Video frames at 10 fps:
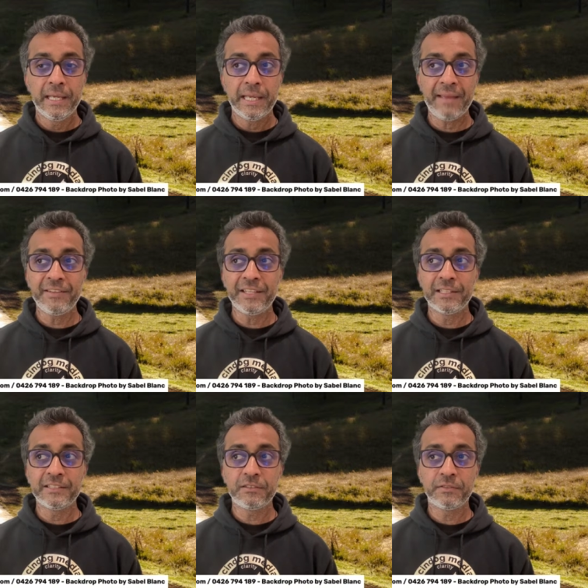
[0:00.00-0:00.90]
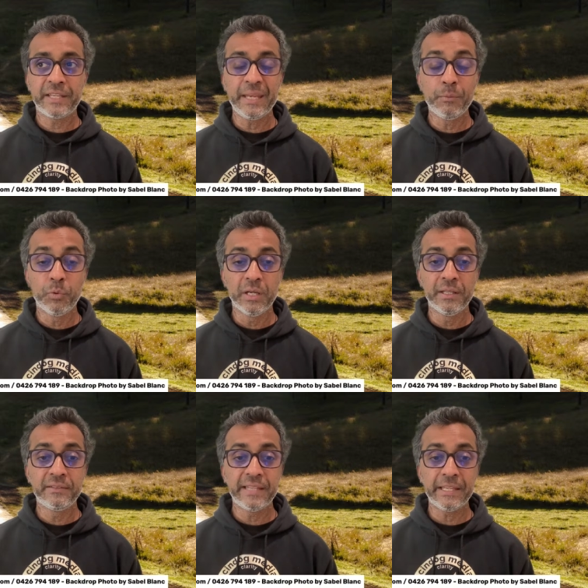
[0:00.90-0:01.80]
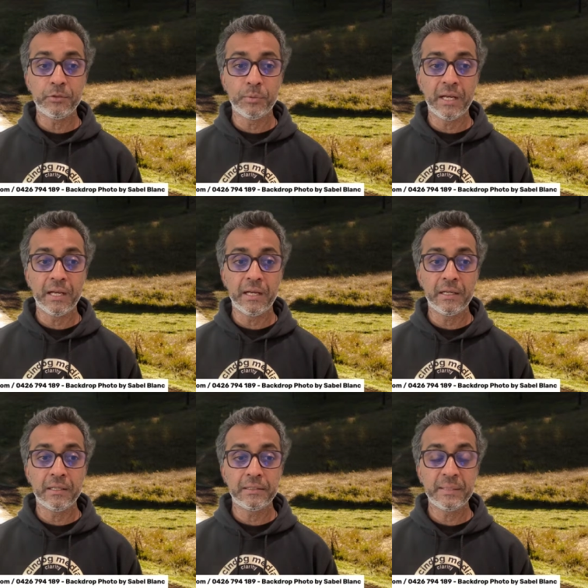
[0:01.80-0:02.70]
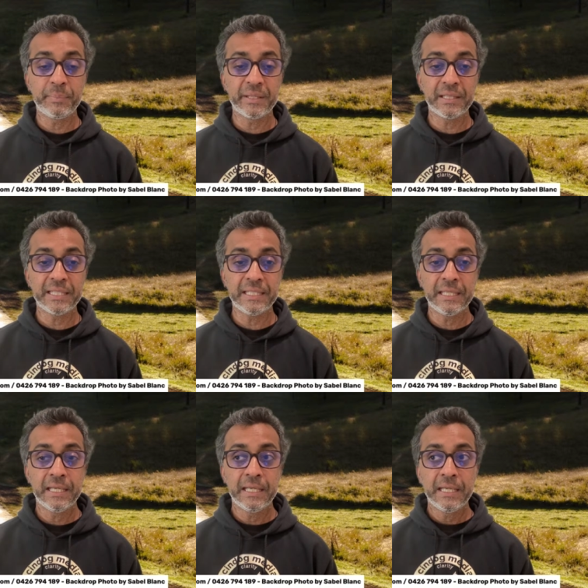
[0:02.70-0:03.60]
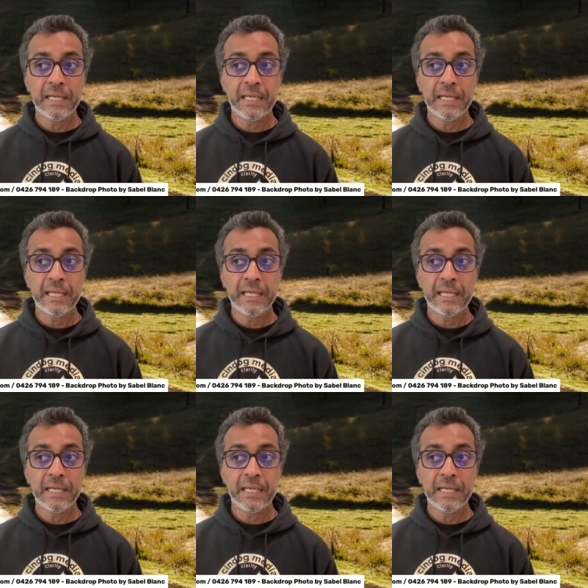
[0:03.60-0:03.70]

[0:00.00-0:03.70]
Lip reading: having a list of keywords that you are typically